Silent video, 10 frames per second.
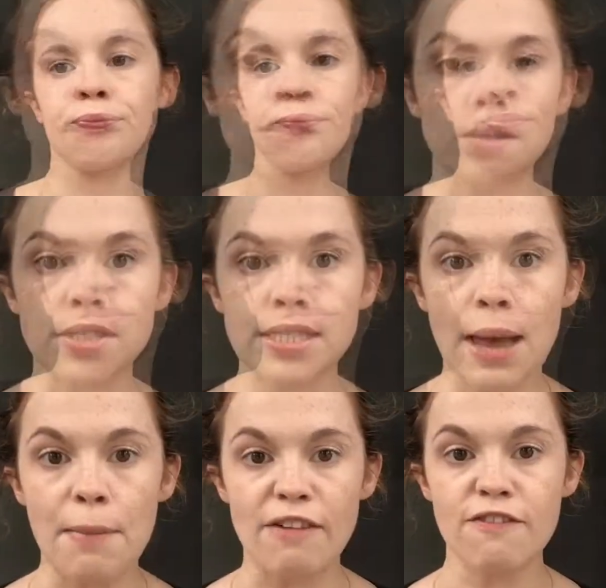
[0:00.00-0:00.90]
So to
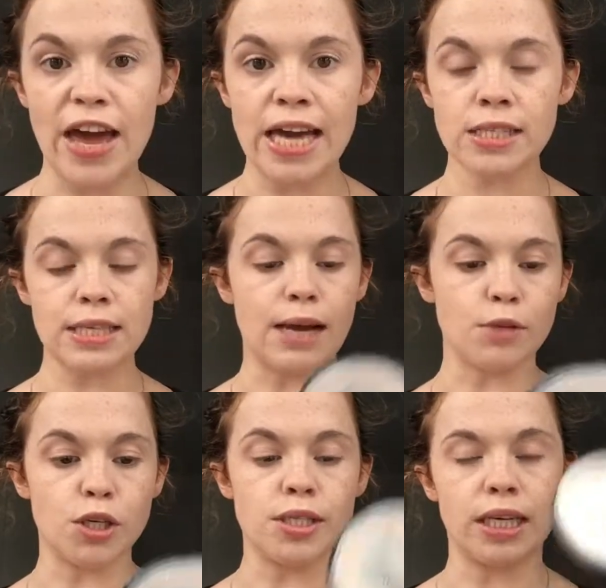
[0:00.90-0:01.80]
set my face, I'm
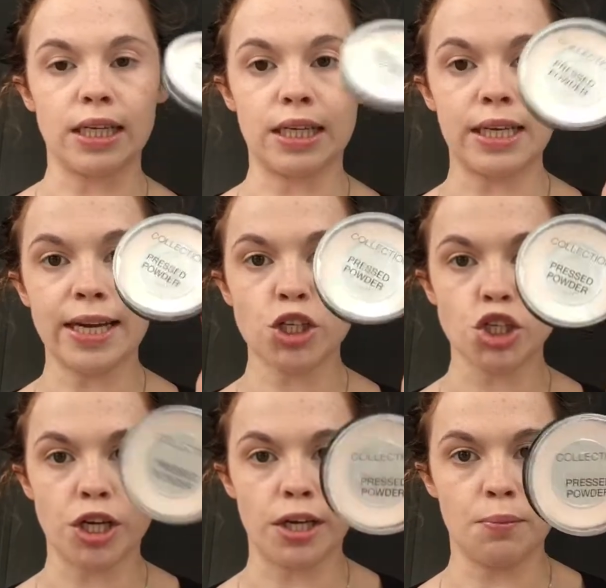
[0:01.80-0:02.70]
using the
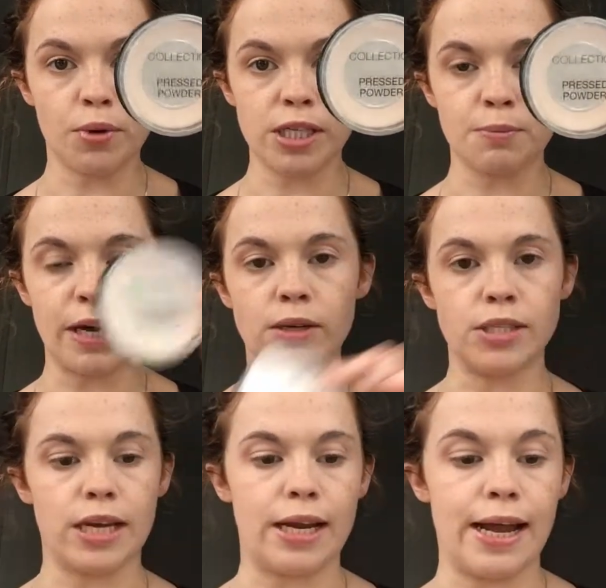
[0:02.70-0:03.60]
Collection Pressed
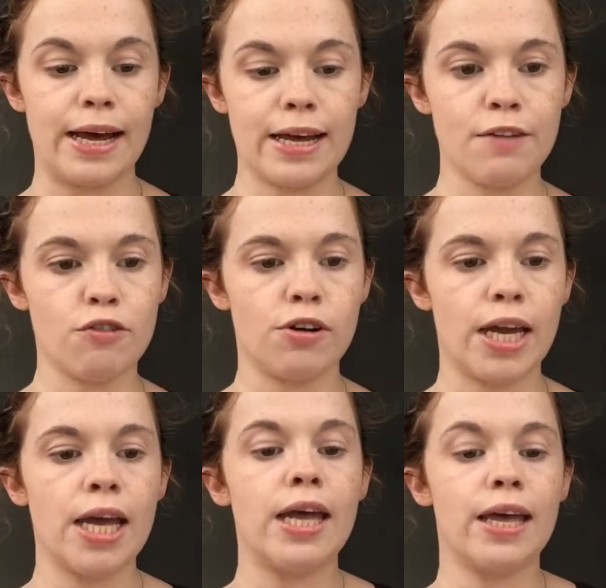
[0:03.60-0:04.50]
Powder in
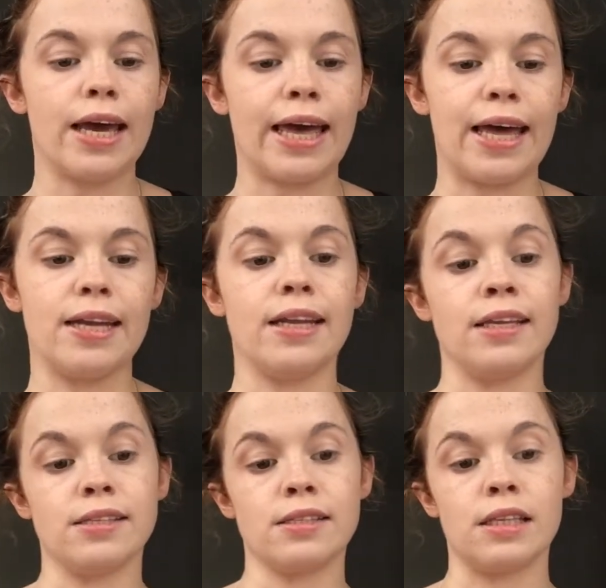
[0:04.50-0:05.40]
Ivory. Again,
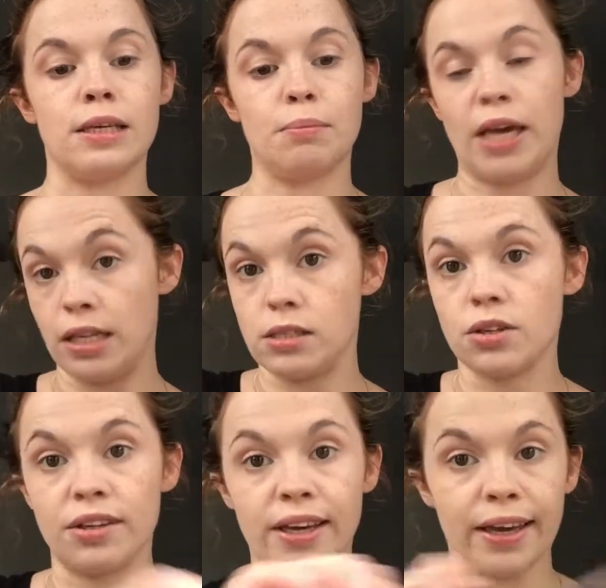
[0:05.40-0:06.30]
it's the palest
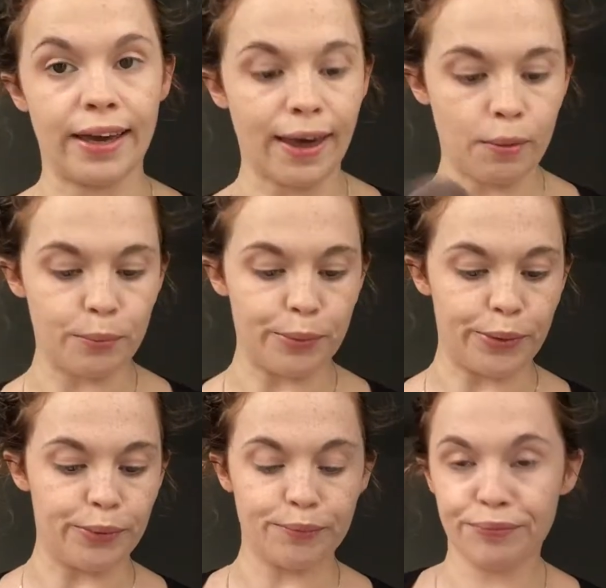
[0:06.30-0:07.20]
colour you can get, but